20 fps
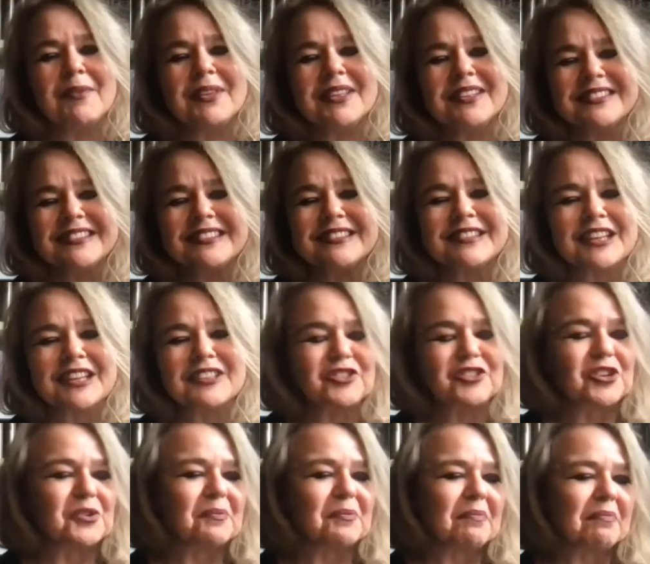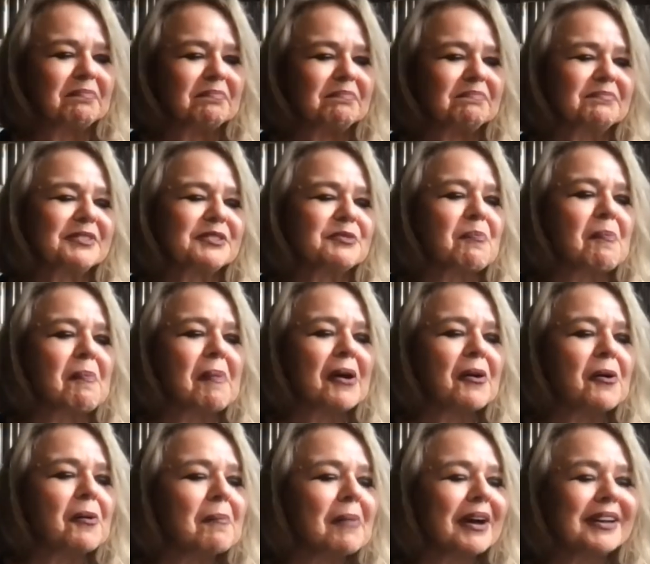mean it's such a
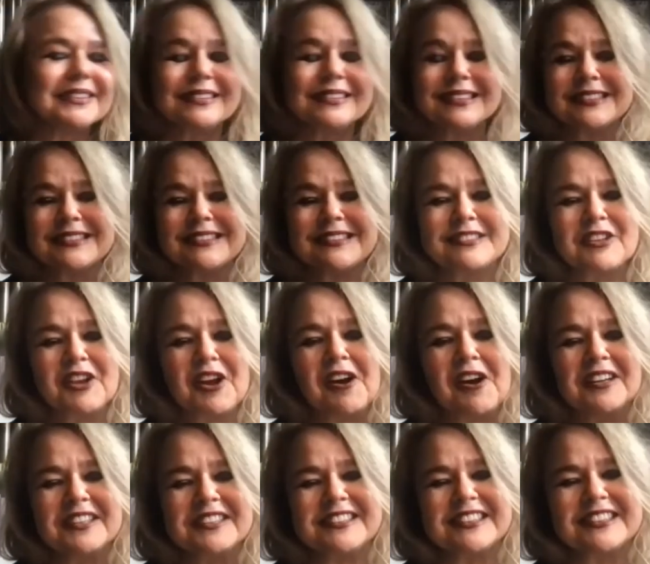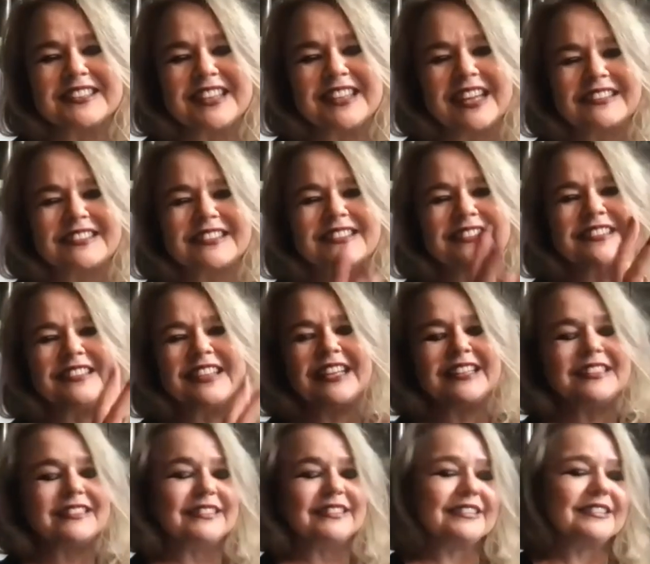spellbinding start it, it
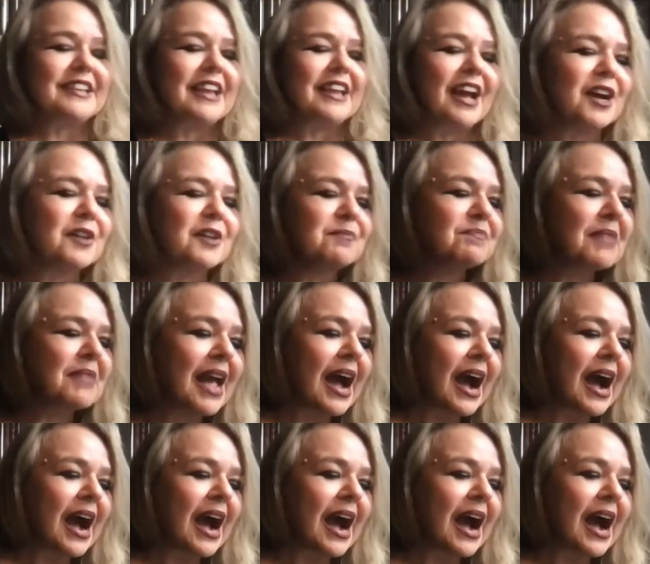it um,